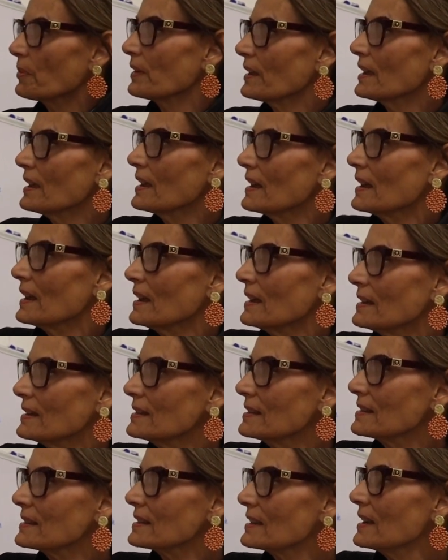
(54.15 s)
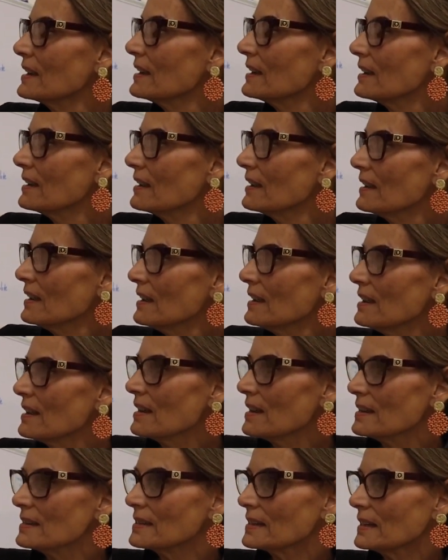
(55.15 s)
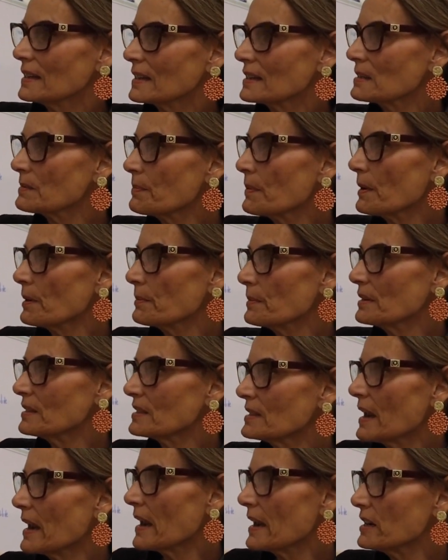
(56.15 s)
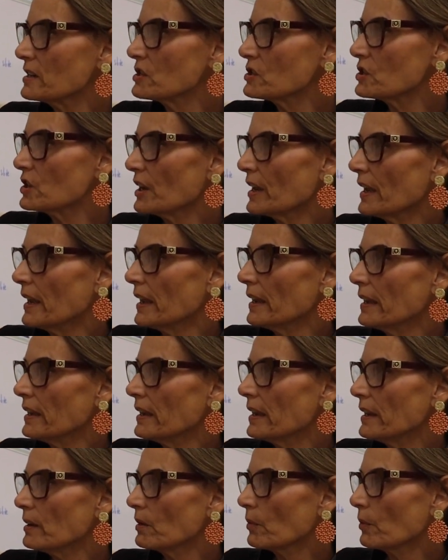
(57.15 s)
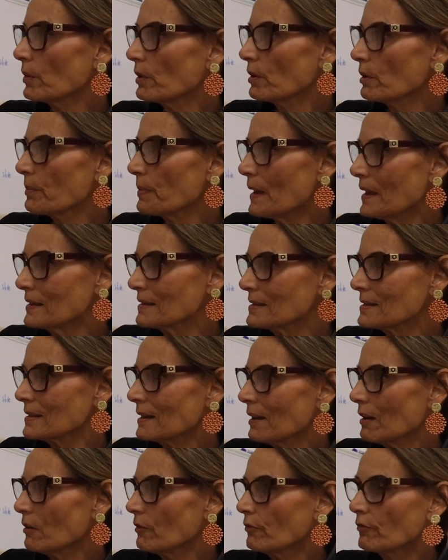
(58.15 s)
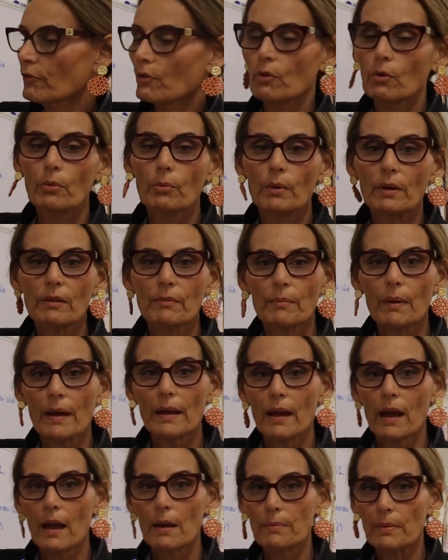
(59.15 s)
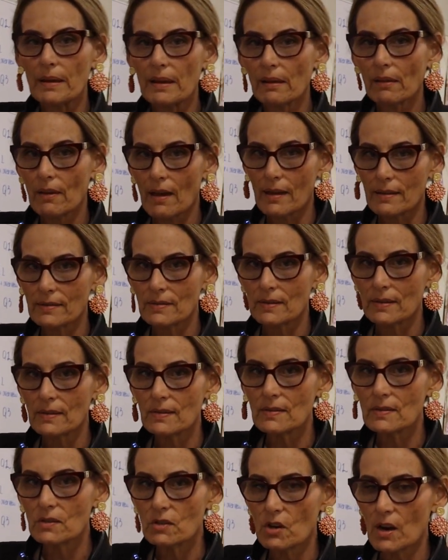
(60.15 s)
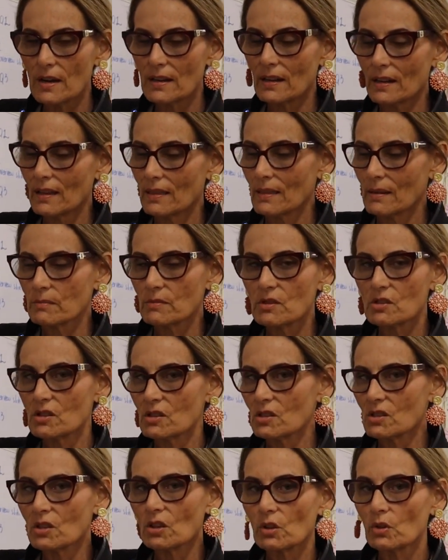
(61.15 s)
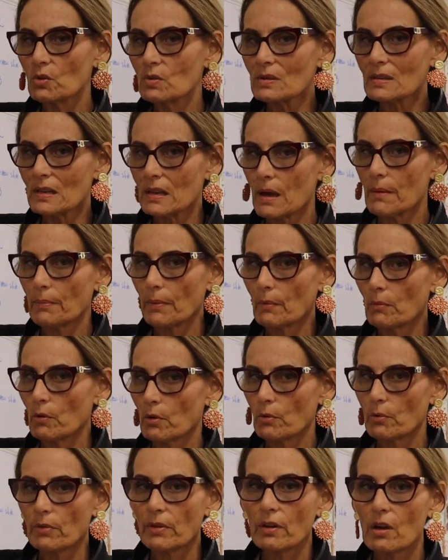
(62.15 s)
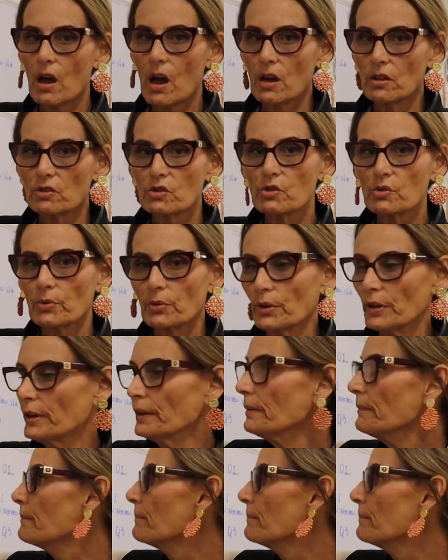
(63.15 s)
this is an experimentation in oil pastel for one of my IB classes, trying to get them just to loosen up and work with contour.